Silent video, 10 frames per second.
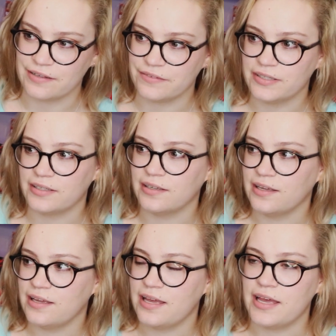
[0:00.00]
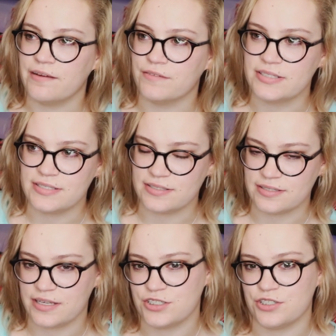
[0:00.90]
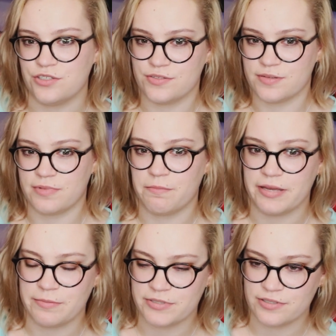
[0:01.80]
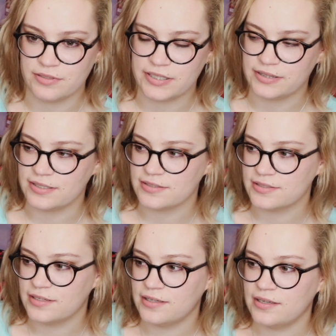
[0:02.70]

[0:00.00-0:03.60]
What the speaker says: And I feel like every season they should do some type of episode like this.